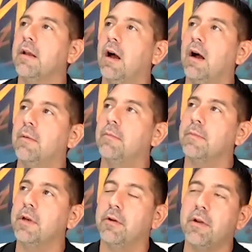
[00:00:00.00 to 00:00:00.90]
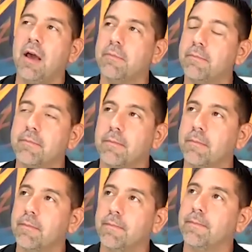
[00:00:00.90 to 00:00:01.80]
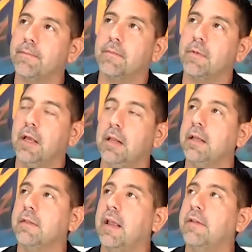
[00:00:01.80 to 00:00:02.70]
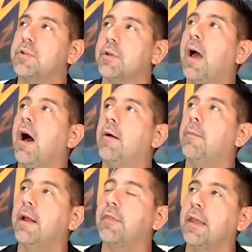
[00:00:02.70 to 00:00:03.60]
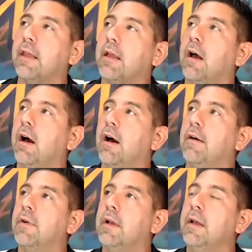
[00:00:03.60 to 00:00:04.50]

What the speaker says: Not killing Dave Chappelle, but I think of